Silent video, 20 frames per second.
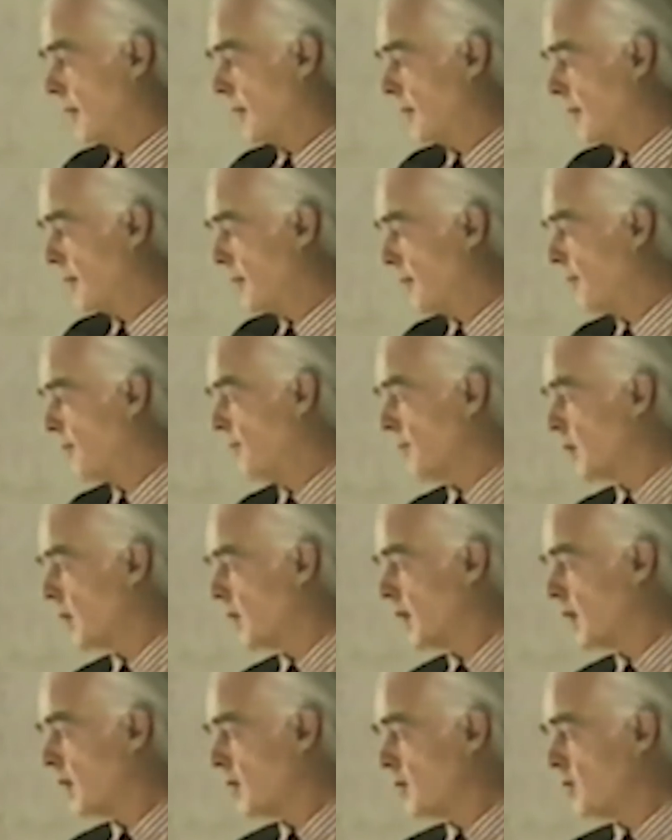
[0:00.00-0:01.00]

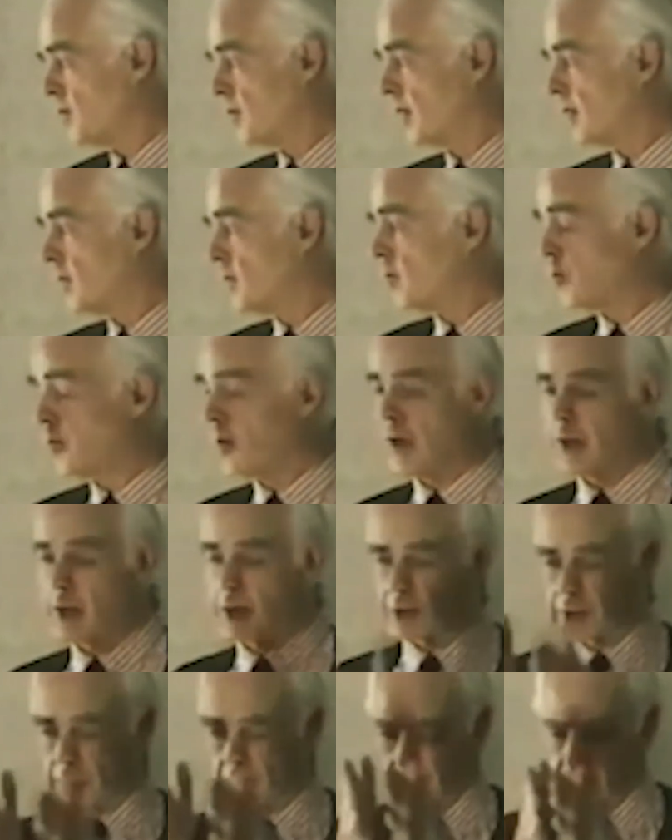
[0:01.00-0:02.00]
The sun's
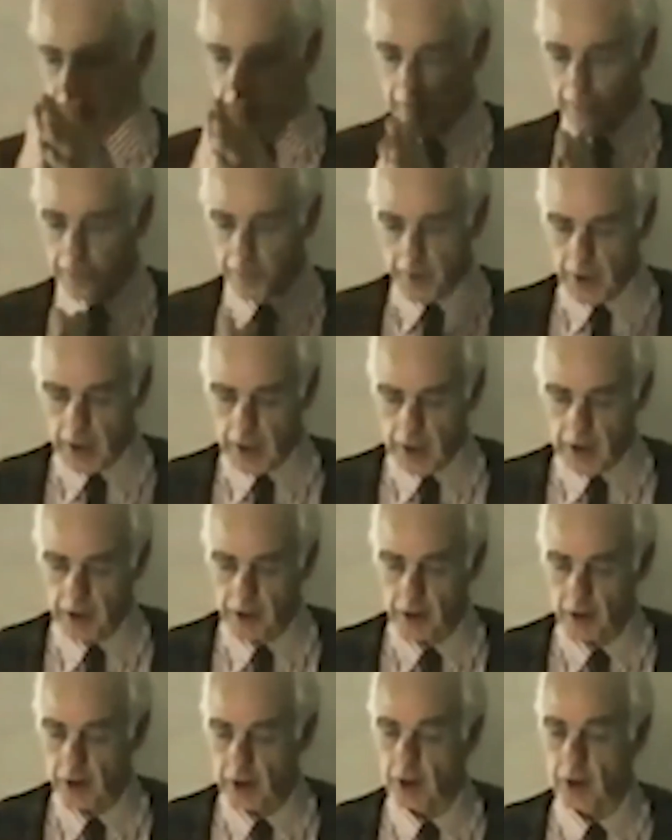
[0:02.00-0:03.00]
rays
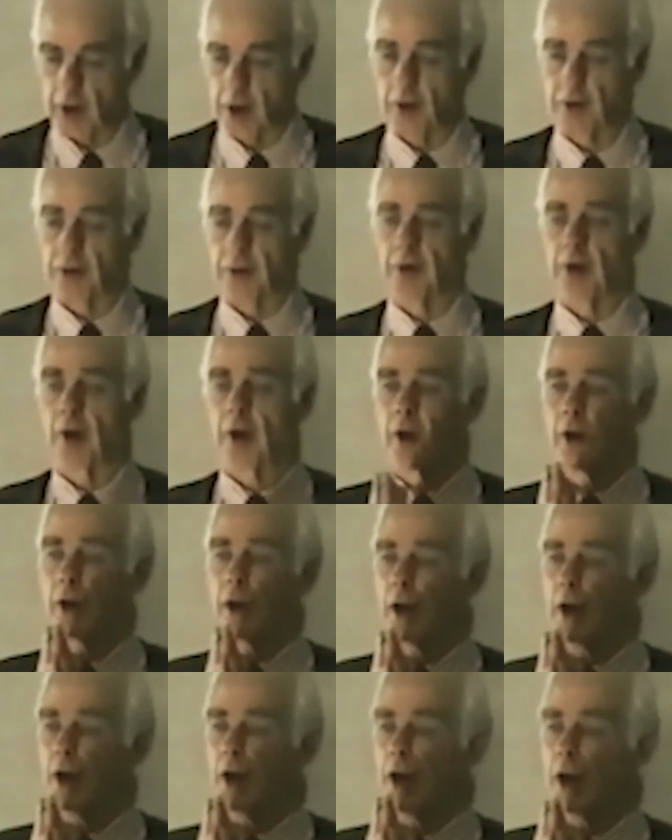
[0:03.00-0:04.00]
enter the earth
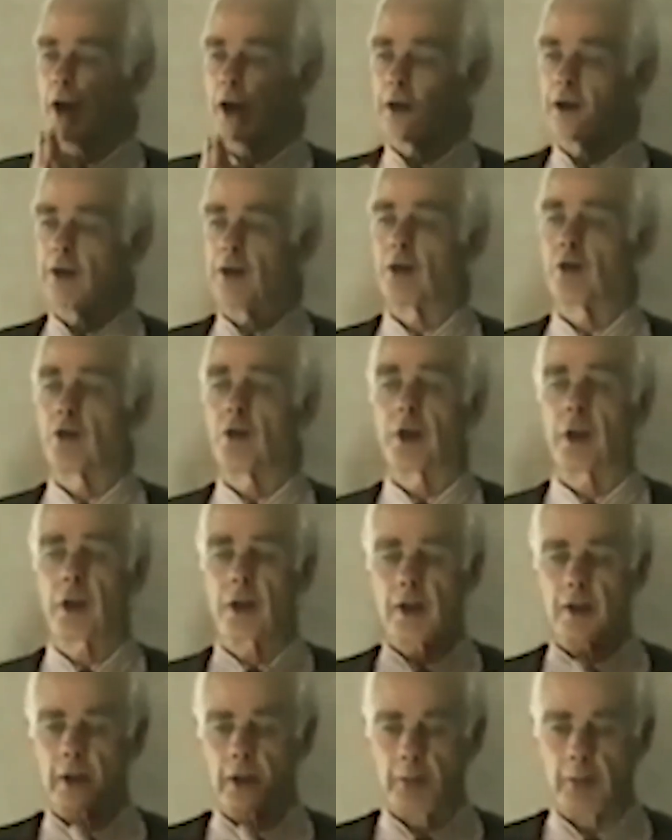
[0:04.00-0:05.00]
and
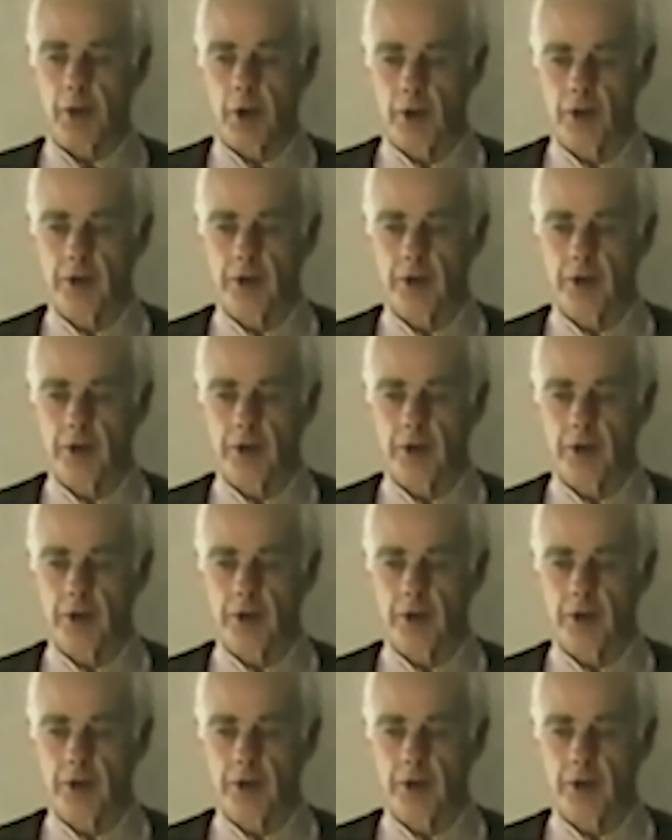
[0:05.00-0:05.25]
trigger the